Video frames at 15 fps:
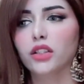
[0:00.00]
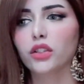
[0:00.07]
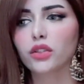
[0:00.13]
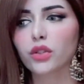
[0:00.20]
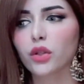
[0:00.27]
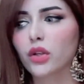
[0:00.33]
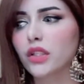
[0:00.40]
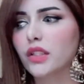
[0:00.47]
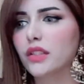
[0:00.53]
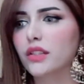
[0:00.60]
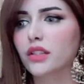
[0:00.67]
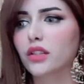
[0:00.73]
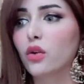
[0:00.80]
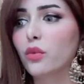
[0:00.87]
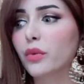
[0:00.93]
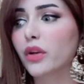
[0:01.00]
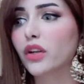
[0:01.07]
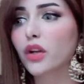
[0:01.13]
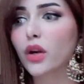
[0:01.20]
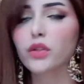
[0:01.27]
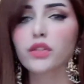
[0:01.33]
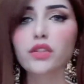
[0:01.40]
Your Taurus and your
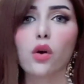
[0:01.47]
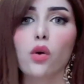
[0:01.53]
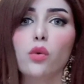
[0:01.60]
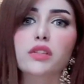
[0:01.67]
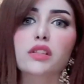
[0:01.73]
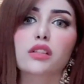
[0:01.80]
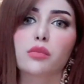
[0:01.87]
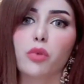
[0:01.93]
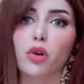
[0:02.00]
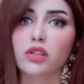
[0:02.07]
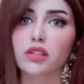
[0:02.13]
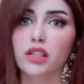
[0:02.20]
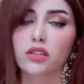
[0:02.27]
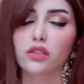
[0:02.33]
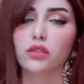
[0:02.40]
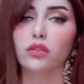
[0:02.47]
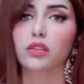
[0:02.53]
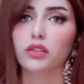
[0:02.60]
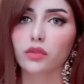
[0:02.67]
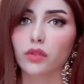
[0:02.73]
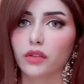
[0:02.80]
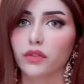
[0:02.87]
Virgo is always going to apologize to
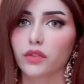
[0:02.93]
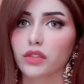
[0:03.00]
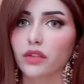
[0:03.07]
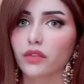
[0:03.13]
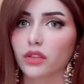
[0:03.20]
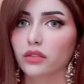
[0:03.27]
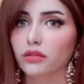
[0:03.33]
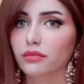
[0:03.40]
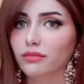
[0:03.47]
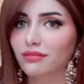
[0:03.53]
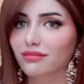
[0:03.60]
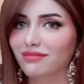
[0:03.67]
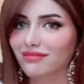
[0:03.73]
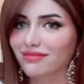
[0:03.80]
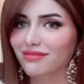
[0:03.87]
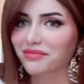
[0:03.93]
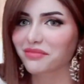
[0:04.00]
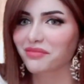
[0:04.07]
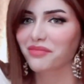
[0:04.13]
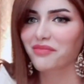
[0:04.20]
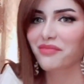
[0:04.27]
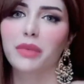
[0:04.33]
you in 24/7.
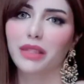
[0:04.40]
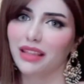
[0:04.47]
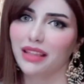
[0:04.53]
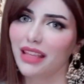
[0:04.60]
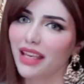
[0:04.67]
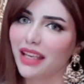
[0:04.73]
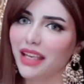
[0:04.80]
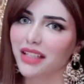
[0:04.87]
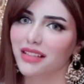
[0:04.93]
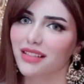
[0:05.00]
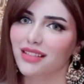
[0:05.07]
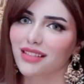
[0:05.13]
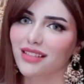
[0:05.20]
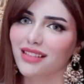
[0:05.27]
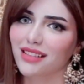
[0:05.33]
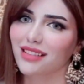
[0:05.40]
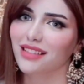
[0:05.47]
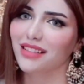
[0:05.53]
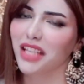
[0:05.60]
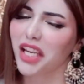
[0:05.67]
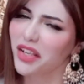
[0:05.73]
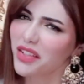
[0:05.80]
But the thing is,
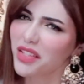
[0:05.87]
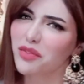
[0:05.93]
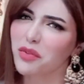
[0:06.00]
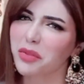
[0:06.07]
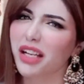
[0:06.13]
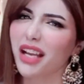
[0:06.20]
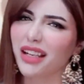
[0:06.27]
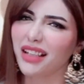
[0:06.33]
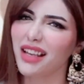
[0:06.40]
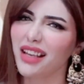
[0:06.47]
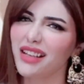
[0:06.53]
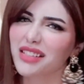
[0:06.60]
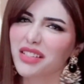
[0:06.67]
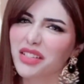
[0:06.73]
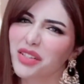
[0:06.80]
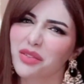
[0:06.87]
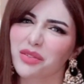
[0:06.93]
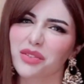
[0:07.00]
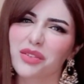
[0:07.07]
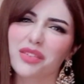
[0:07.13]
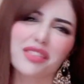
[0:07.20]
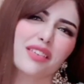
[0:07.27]
the Aries woman kind of likes it
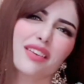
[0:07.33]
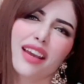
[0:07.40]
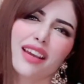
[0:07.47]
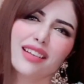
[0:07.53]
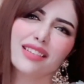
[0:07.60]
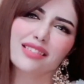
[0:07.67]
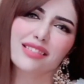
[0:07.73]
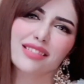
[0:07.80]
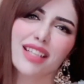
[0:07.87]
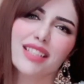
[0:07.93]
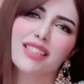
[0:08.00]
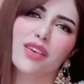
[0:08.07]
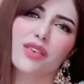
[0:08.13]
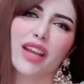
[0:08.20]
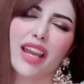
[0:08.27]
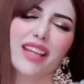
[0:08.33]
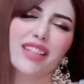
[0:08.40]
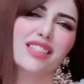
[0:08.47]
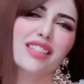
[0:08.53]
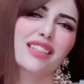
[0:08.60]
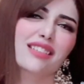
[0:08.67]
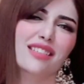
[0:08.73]
too, so it's okay. It's
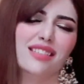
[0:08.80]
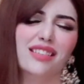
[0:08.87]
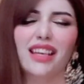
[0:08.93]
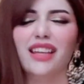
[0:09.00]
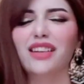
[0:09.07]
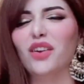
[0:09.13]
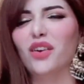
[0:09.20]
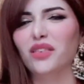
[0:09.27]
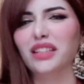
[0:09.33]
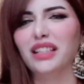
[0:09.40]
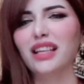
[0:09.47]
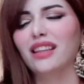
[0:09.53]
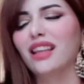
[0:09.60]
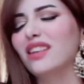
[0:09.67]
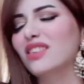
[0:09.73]
okay, she can just get along with that.